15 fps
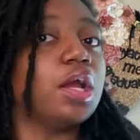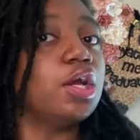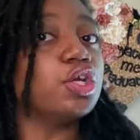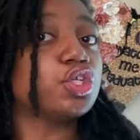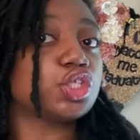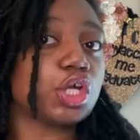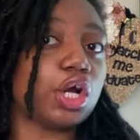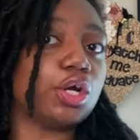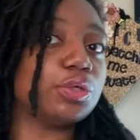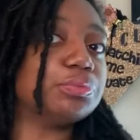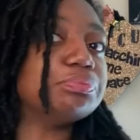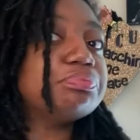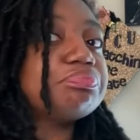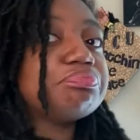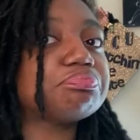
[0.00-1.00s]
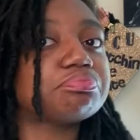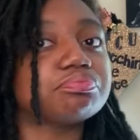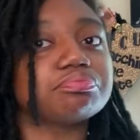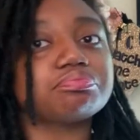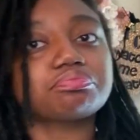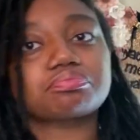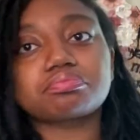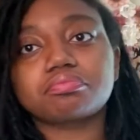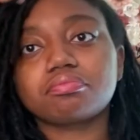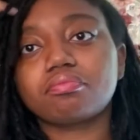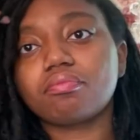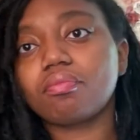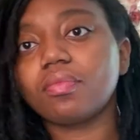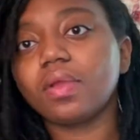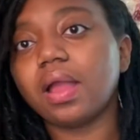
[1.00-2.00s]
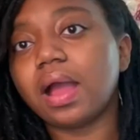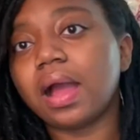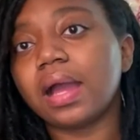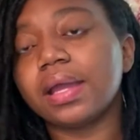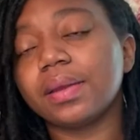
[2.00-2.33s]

So I